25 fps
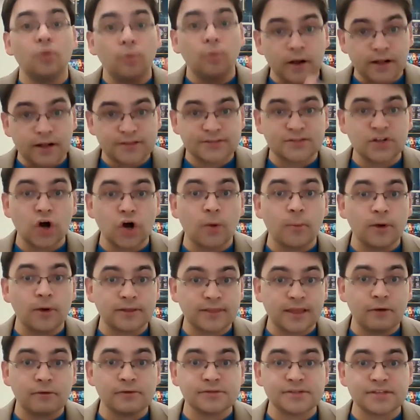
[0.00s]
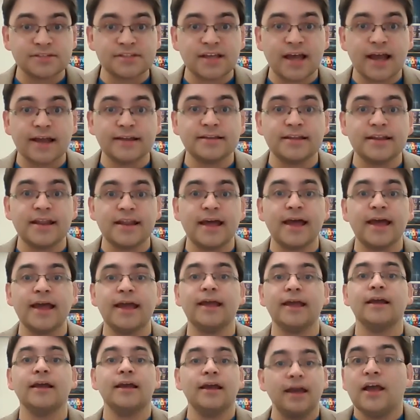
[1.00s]
what is the homework that was assigned
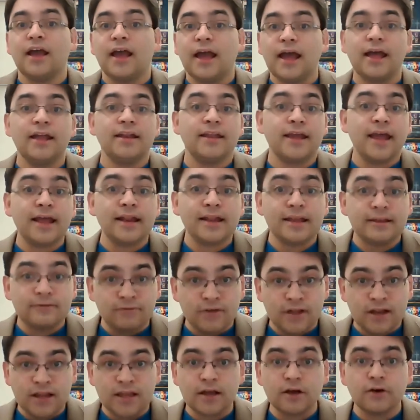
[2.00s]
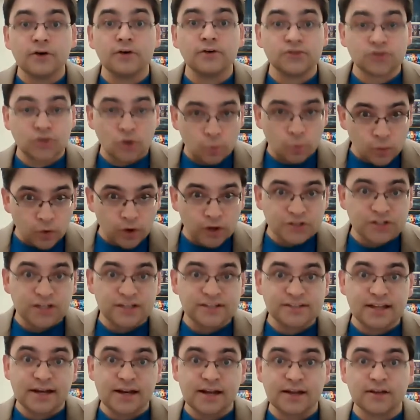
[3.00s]
today, and any videos or worksheets
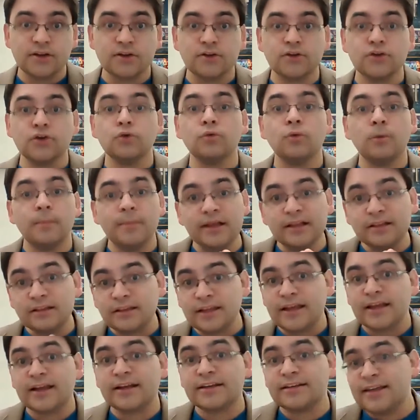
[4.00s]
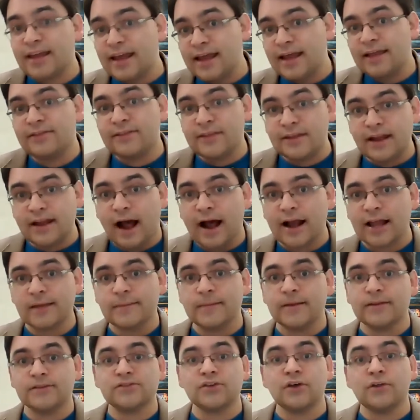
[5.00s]
they need to do will be linked in the
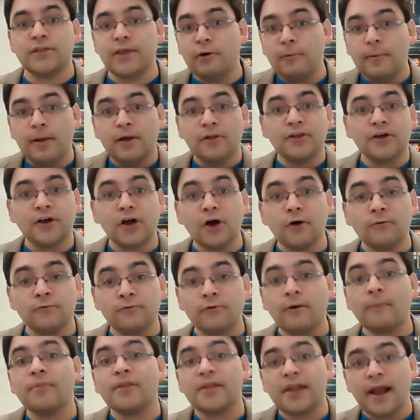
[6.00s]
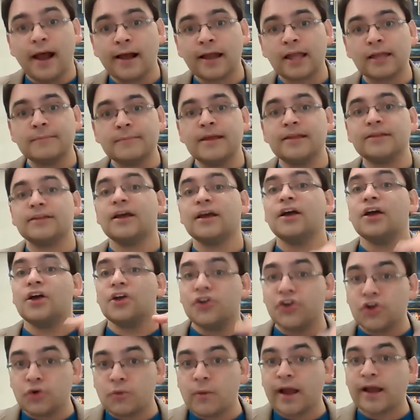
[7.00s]
document. So they'll be able to go from the document
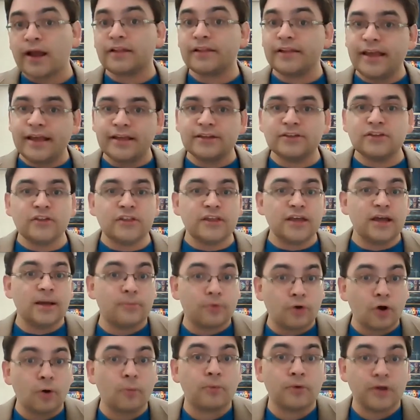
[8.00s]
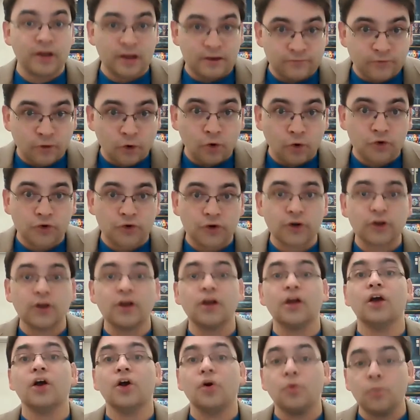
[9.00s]
directly into the appropriate folder
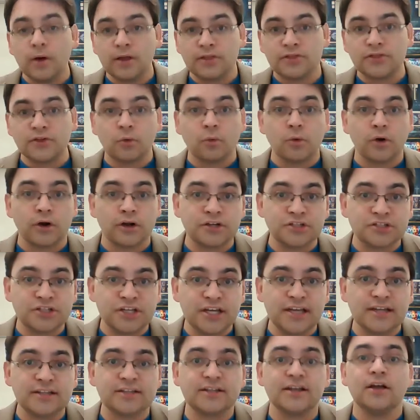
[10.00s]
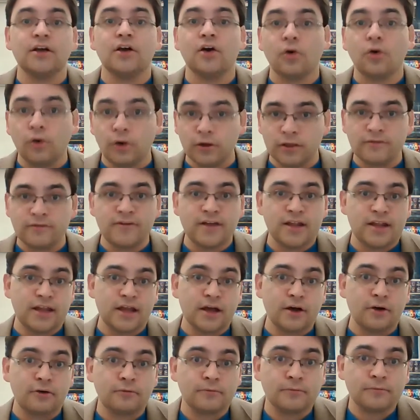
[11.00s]
with the worksheet or the
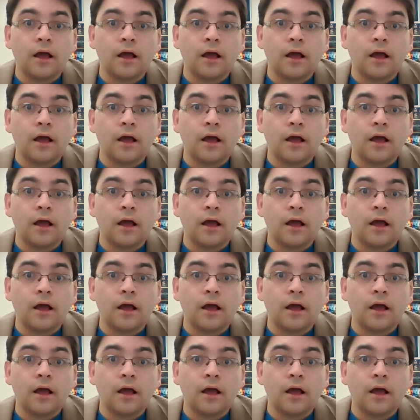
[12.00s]
video.